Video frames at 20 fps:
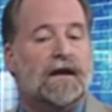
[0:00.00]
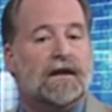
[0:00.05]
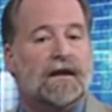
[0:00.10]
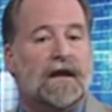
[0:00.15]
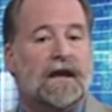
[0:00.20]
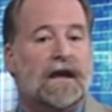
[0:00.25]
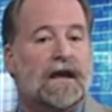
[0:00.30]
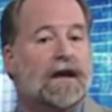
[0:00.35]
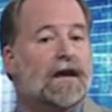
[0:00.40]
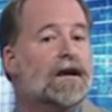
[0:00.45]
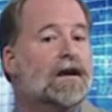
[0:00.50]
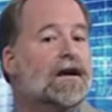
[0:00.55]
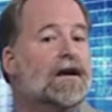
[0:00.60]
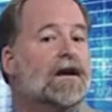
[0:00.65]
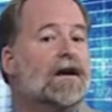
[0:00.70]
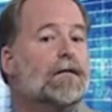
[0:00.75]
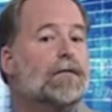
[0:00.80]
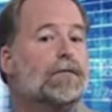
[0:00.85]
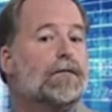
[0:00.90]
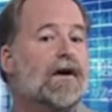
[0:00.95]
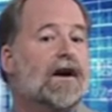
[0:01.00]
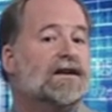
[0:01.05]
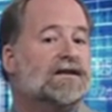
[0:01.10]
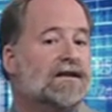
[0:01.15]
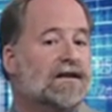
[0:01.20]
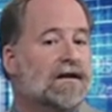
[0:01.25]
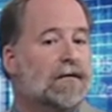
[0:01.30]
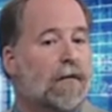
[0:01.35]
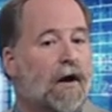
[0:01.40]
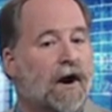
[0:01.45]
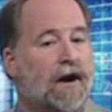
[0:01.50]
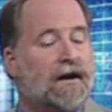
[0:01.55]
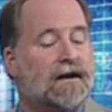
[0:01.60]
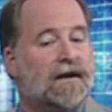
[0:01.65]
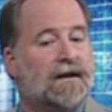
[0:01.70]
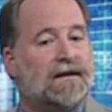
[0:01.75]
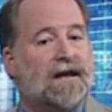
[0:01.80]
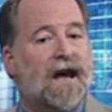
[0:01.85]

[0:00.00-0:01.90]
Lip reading: the price in the market at